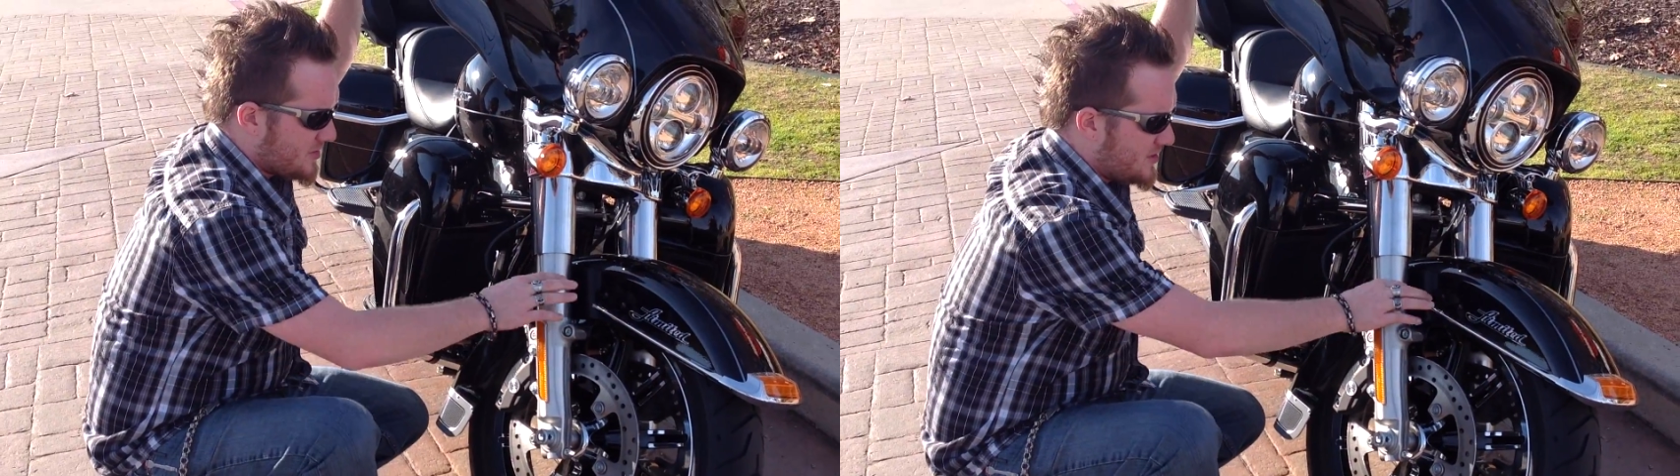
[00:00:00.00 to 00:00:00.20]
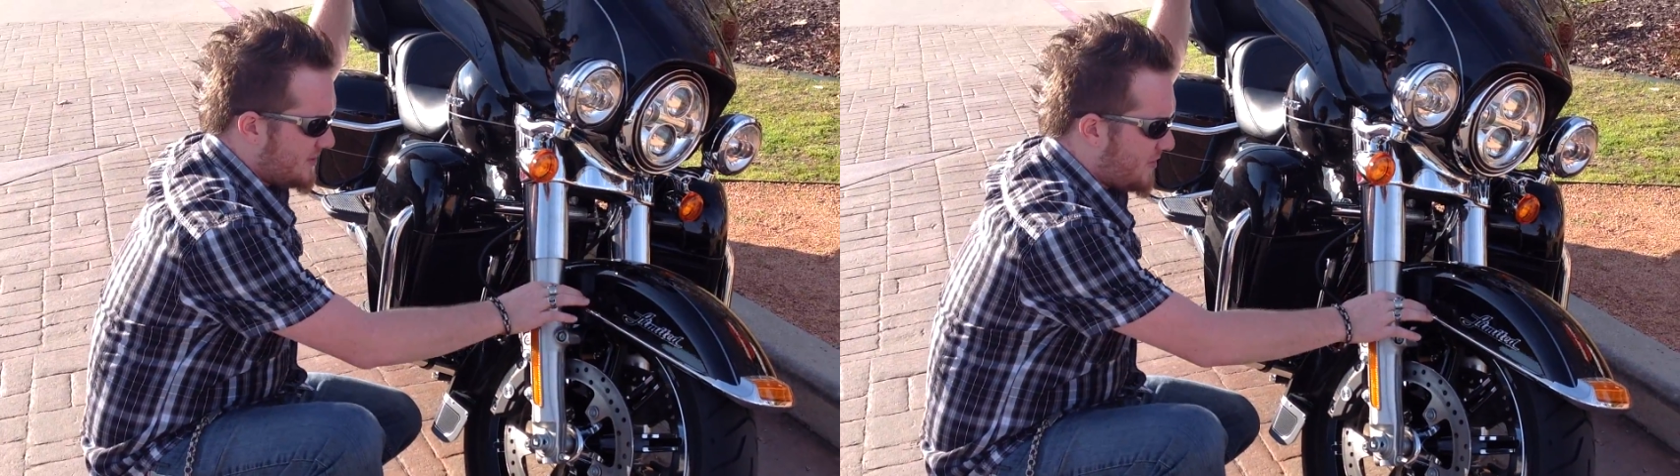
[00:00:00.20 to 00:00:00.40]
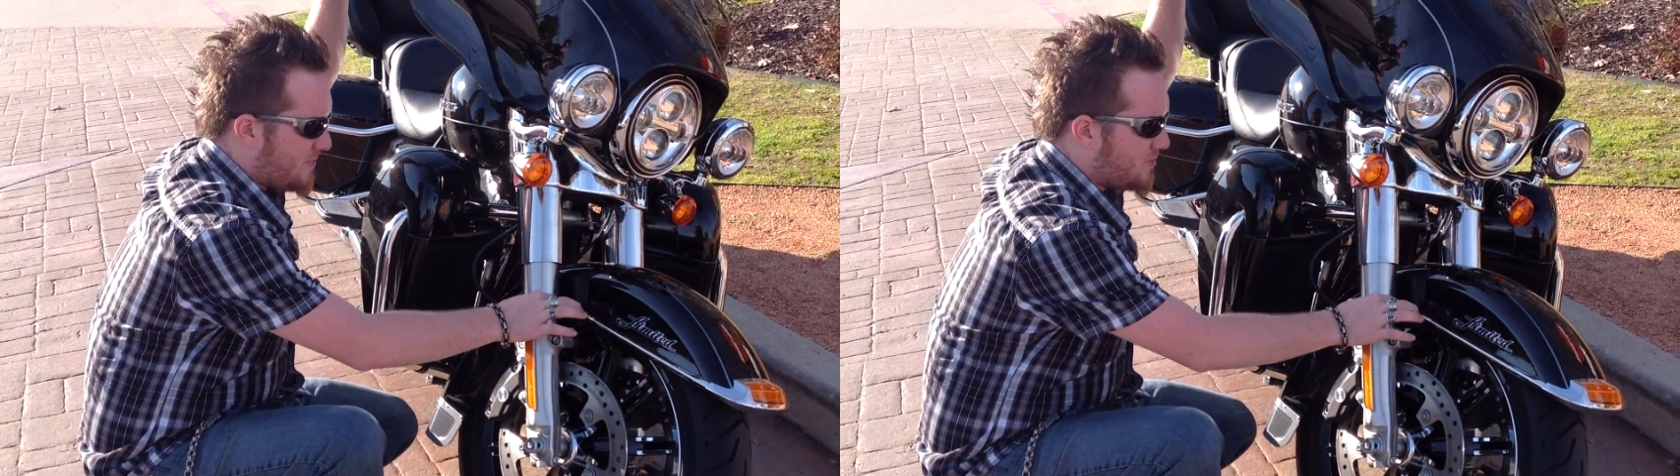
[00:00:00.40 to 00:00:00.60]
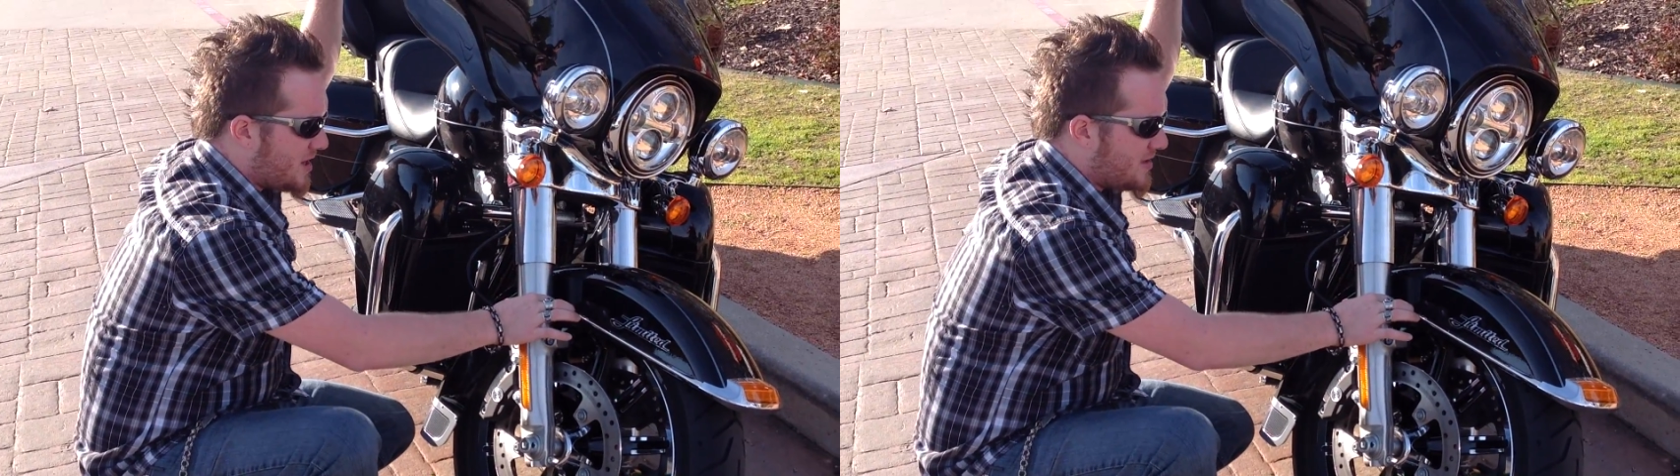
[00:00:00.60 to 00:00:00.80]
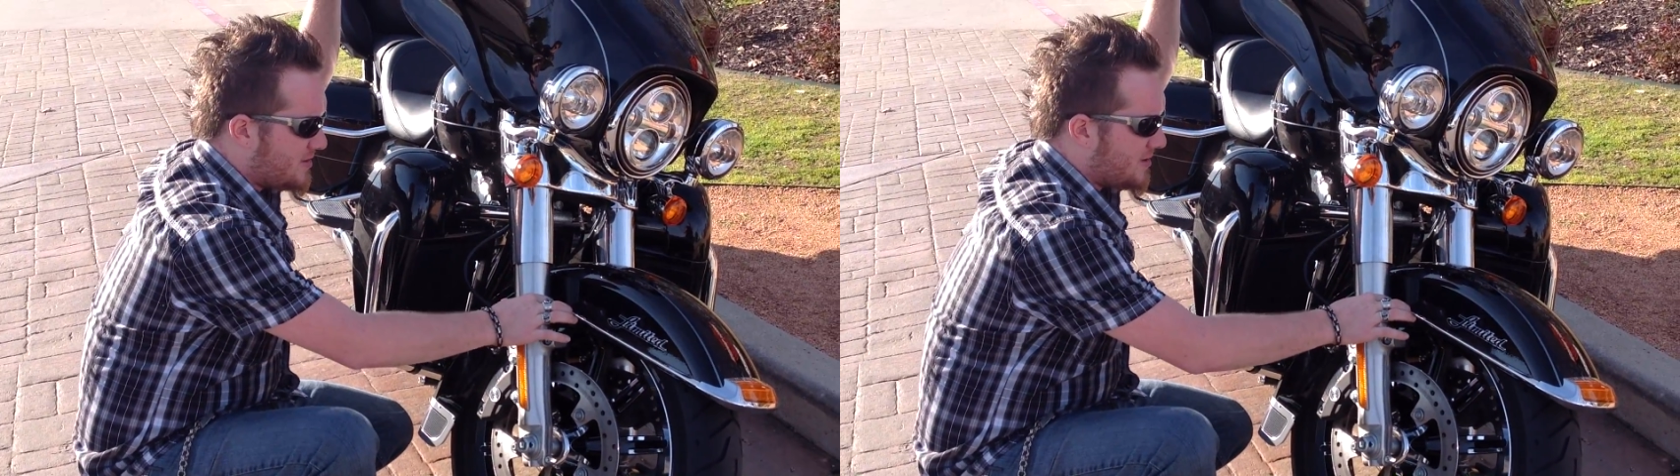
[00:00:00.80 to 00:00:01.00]
They have
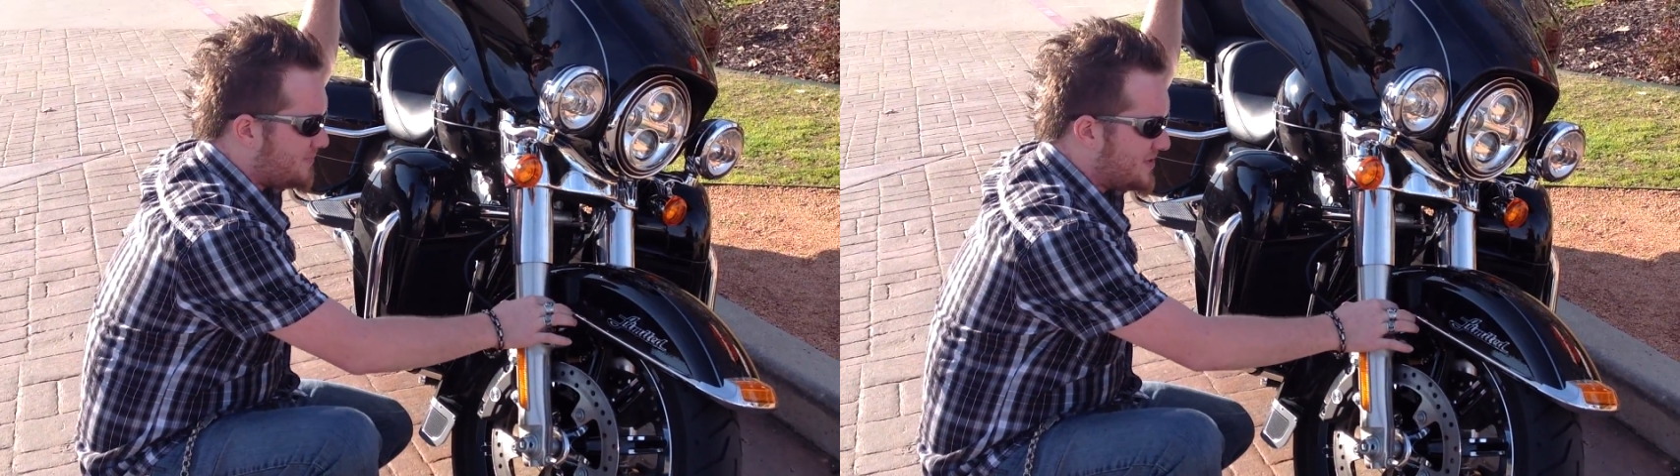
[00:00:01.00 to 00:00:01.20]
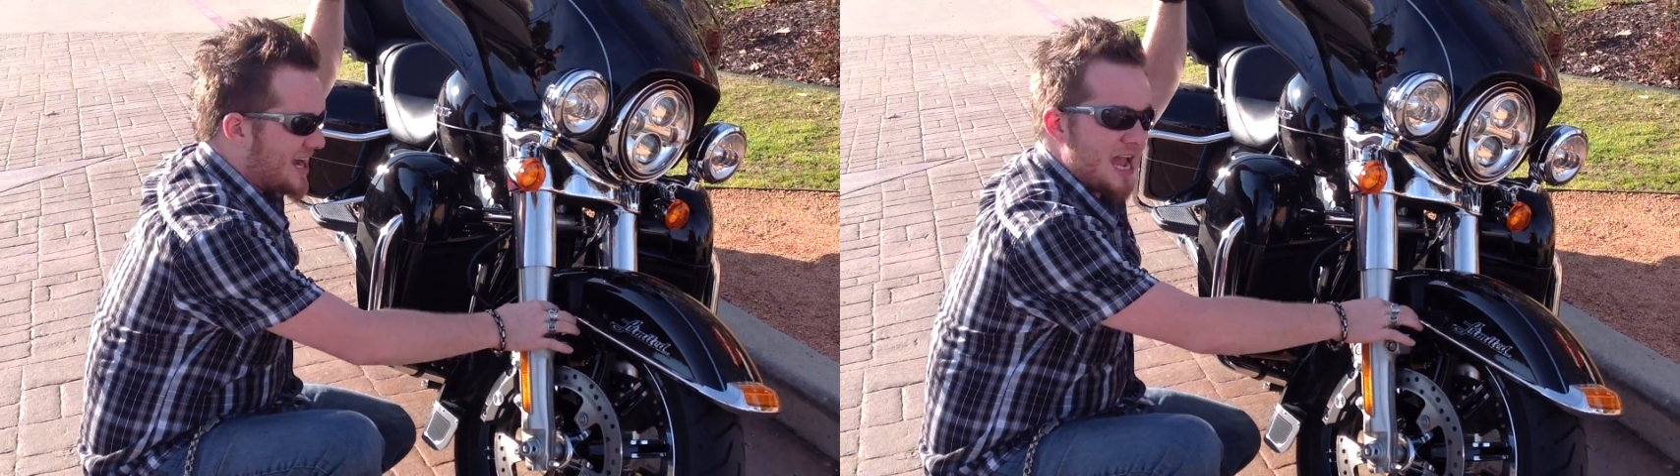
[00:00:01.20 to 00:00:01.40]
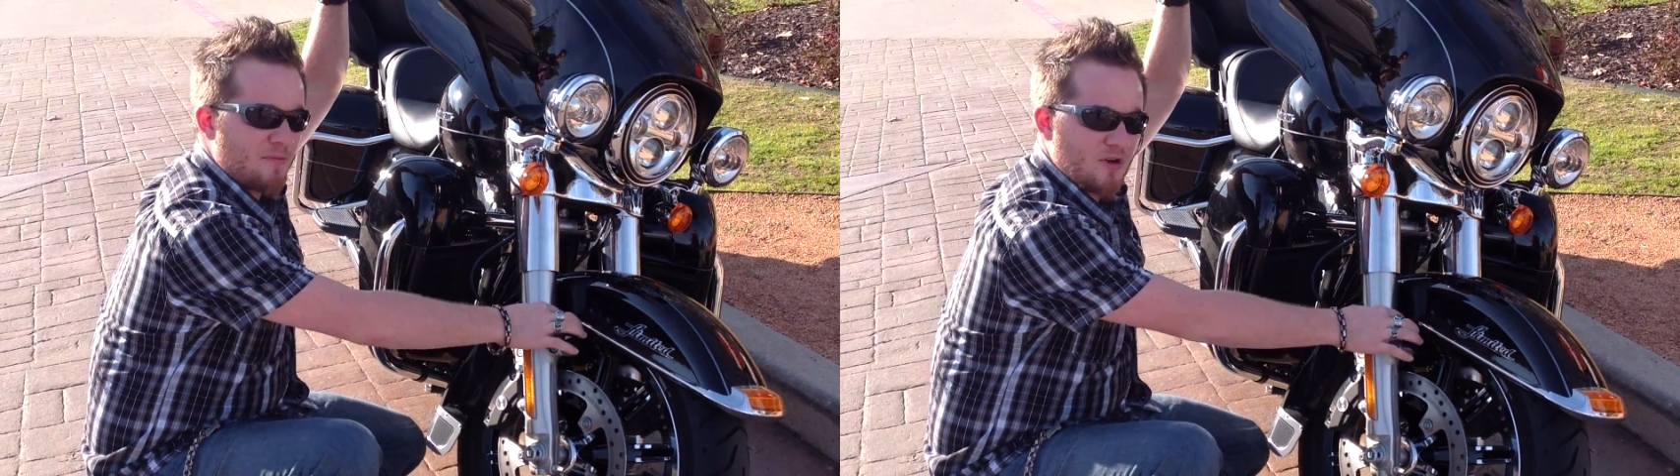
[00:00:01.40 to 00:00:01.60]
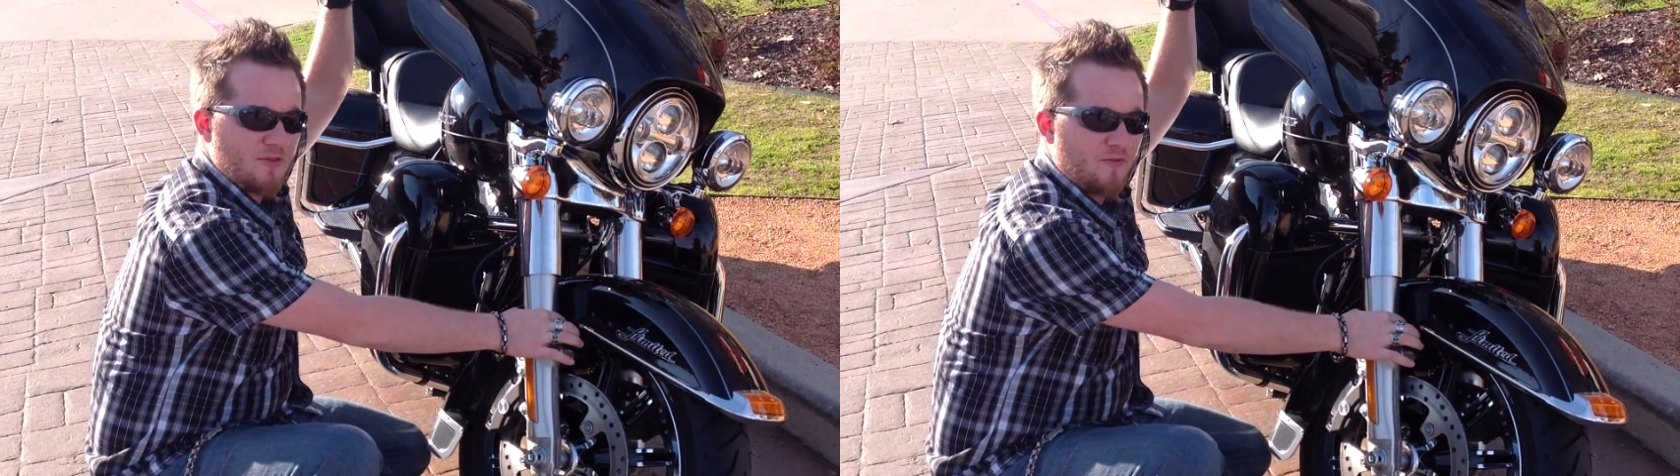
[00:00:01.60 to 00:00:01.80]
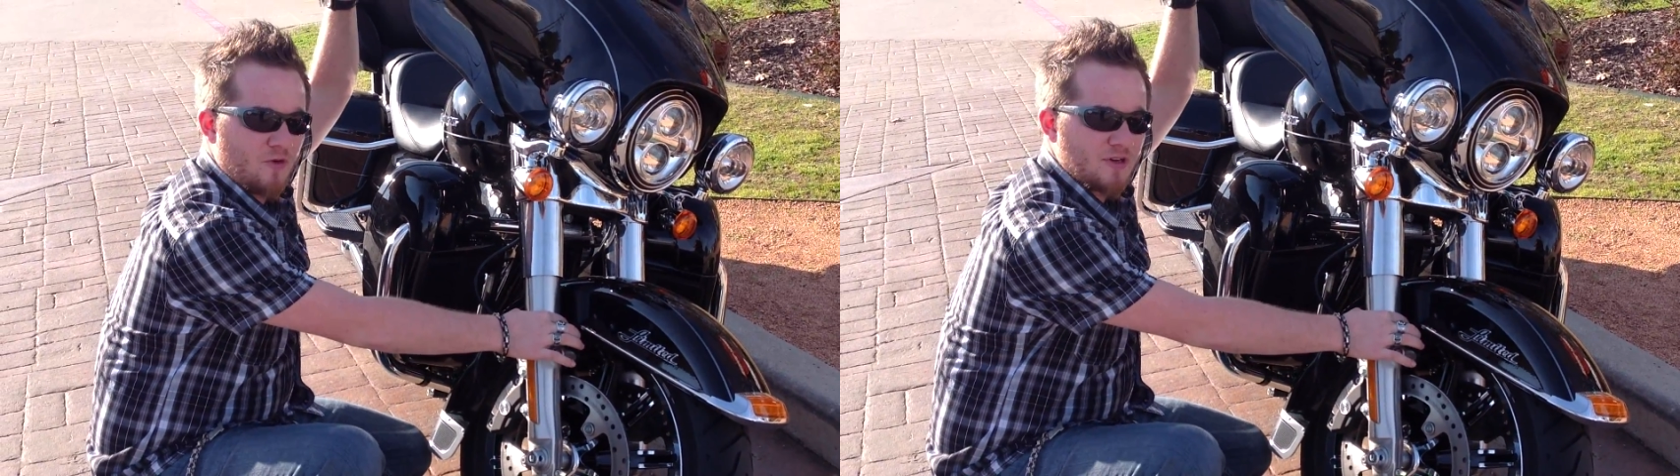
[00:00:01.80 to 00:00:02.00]
upgraded the diameter of
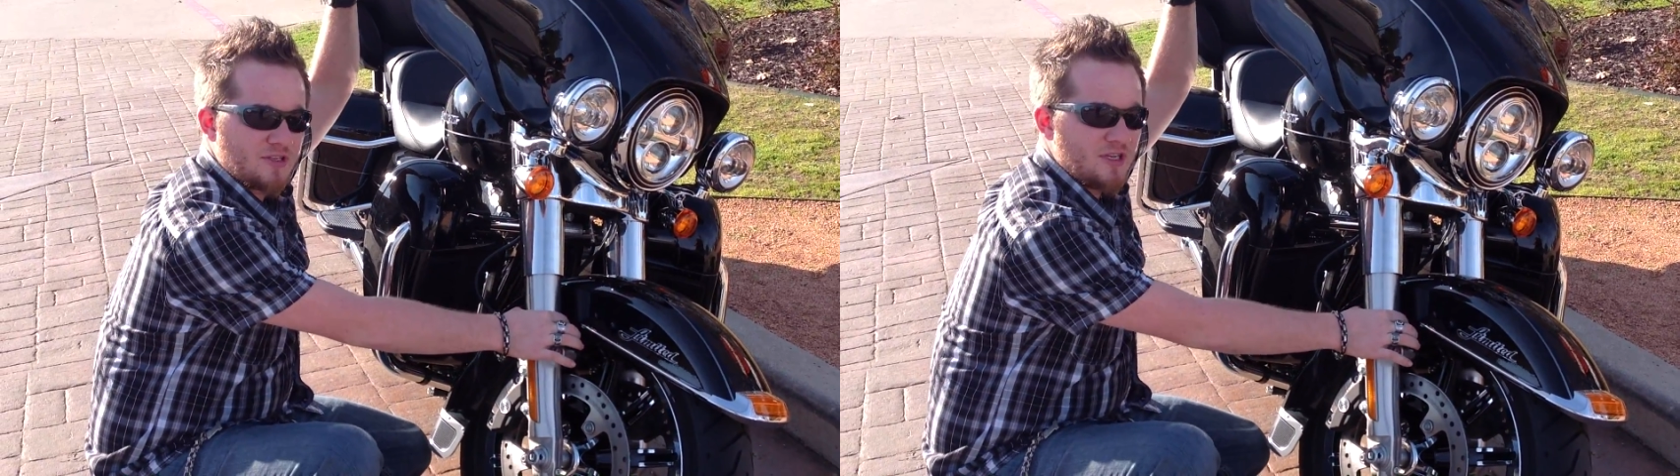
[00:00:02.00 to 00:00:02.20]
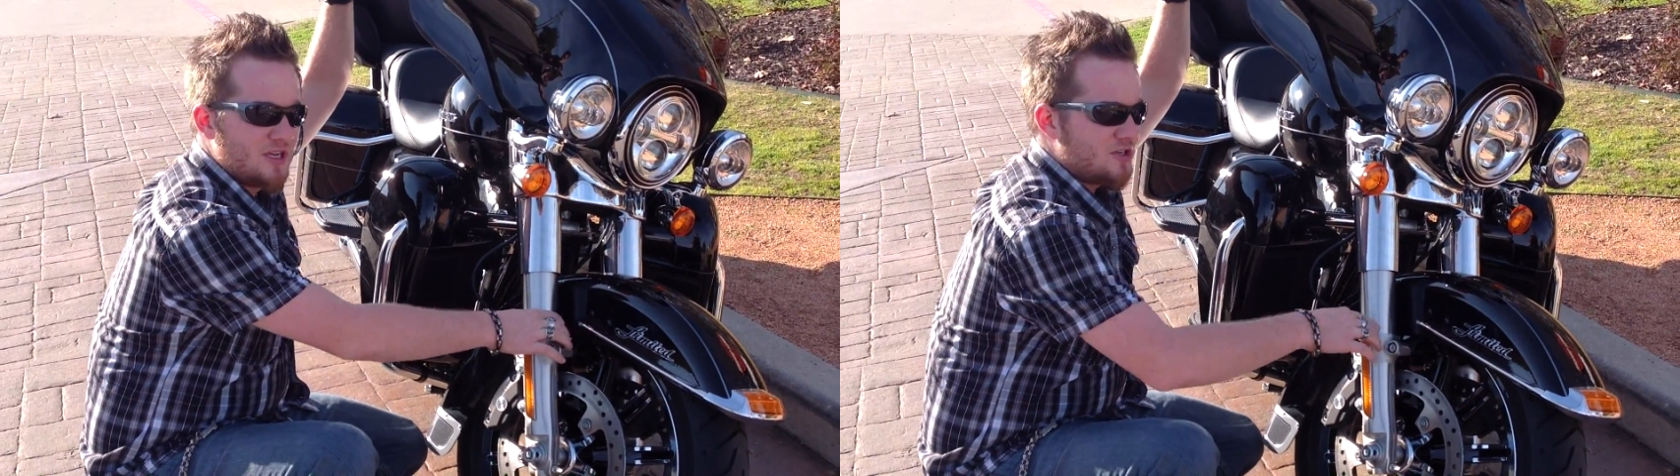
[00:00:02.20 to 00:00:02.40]
the forks